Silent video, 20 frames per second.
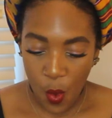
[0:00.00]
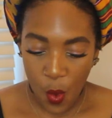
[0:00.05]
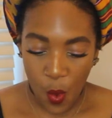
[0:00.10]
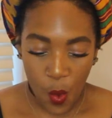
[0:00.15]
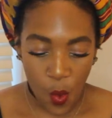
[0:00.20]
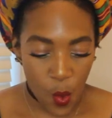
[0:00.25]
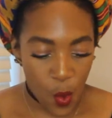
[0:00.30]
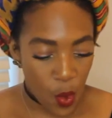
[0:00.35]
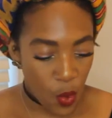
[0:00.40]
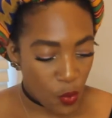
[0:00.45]

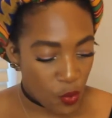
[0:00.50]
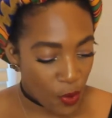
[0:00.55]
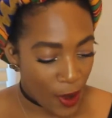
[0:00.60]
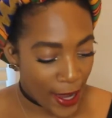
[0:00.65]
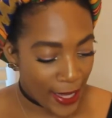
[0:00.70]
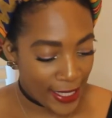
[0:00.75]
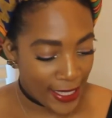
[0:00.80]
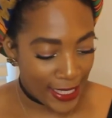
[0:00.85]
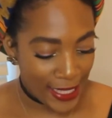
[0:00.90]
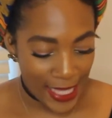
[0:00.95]

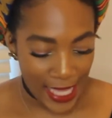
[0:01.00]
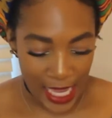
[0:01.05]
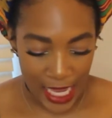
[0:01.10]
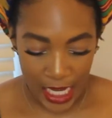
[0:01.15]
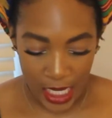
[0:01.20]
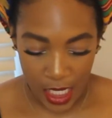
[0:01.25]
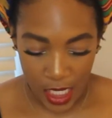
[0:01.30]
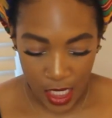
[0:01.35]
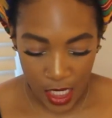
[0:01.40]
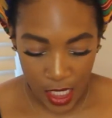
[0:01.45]
Alrighty
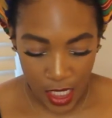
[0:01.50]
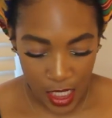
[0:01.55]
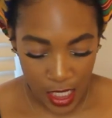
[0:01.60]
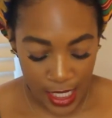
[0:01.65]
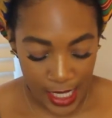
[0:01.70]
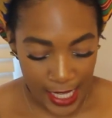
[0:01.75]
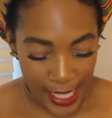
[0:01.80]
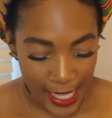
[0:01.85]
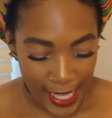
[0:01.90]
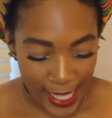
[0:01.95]
then,
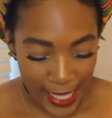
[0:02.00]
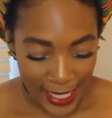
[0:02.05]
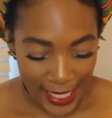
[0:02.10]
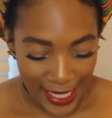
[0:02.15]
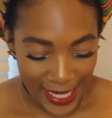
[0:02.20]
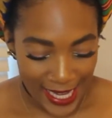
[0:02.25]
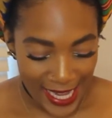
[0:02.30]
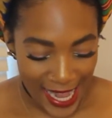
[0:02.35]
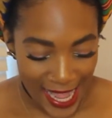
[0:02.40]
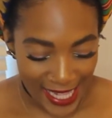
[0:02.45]

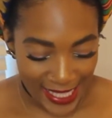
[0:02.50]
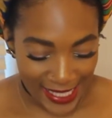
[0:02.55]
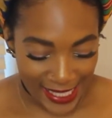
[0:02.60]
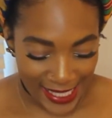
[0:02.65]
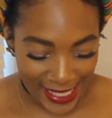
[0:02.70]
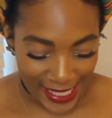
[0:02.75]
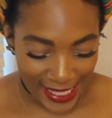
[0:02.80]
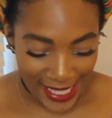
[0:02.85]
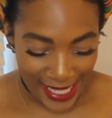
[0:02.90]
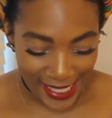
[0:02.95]

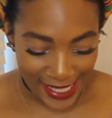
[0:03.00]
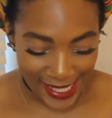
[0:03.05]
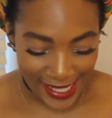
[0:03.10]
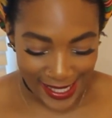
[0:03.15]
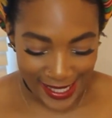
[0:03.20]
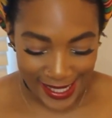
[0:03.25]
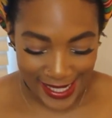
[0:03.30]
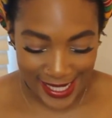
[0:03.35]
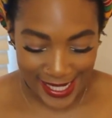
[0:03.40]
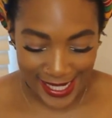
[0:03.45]
let's get
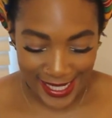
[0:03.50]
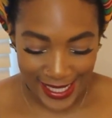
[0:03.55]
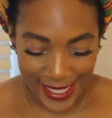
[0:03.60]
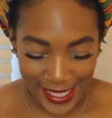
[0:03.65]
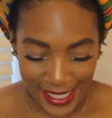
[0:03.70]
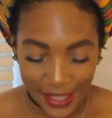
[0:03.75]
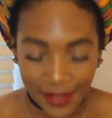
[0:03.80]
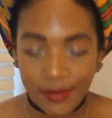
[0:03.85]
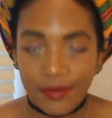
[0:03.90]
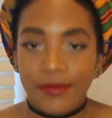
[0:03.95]
started.